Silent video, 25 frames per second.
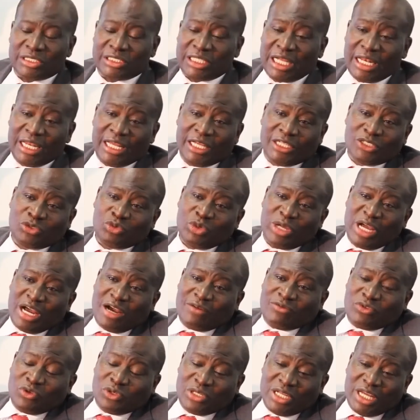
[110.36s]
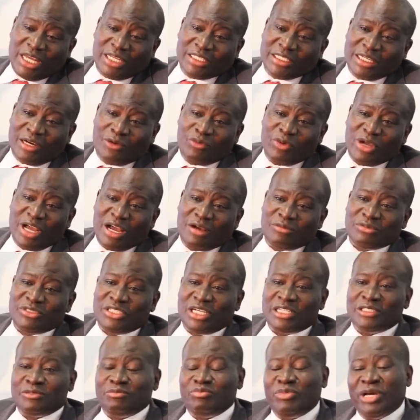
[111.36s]
challenge we have today is that we have
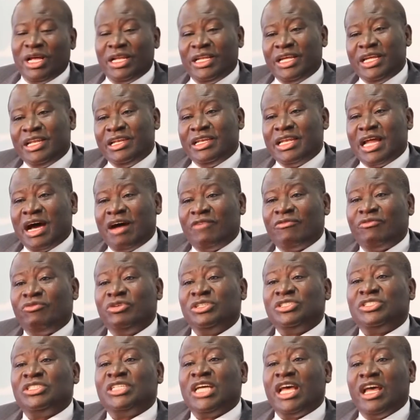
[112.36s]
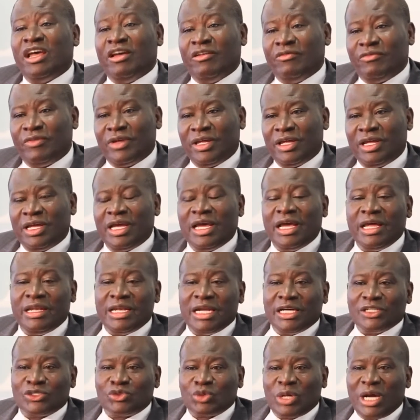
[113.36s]
just barely enough reserve, and
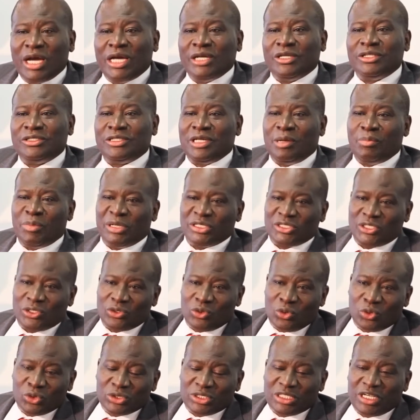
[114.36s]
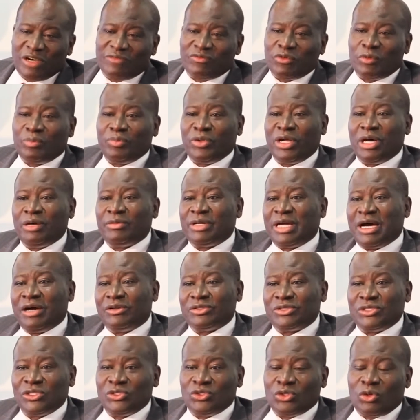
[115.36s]
that's why a machine goes down for plant
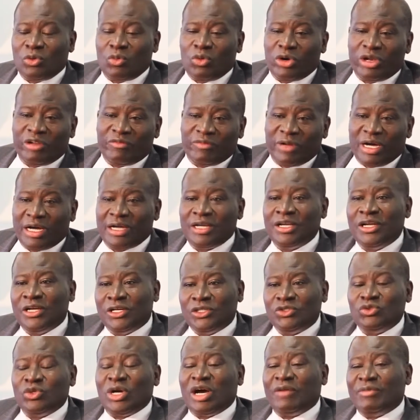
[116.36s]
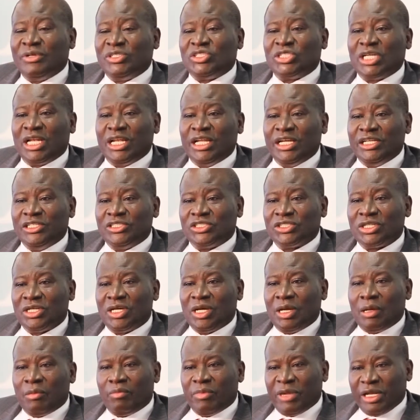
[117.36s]
outage or whatever, you have a challenge.
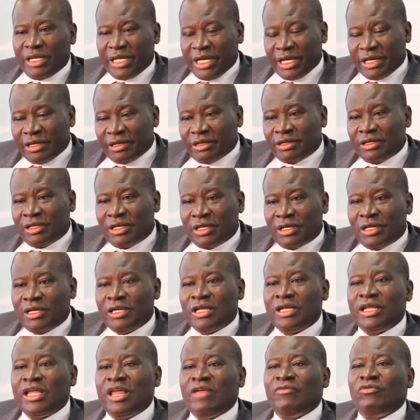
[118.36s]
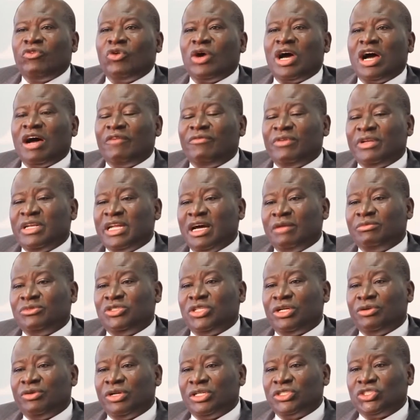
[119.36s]
But then if you have enough
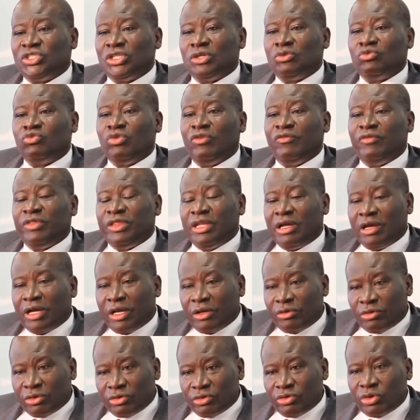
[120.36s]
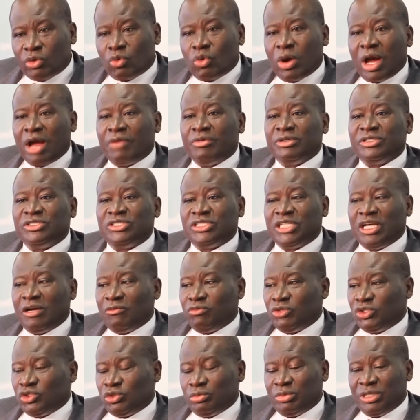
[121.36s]
generation with the required
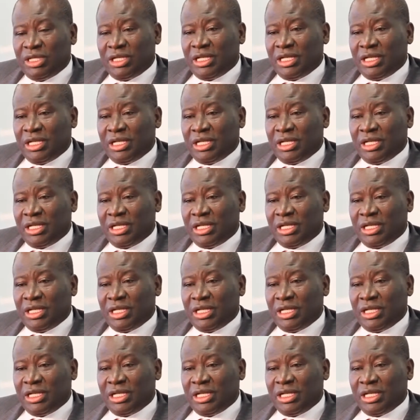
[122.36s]
reserve, which should be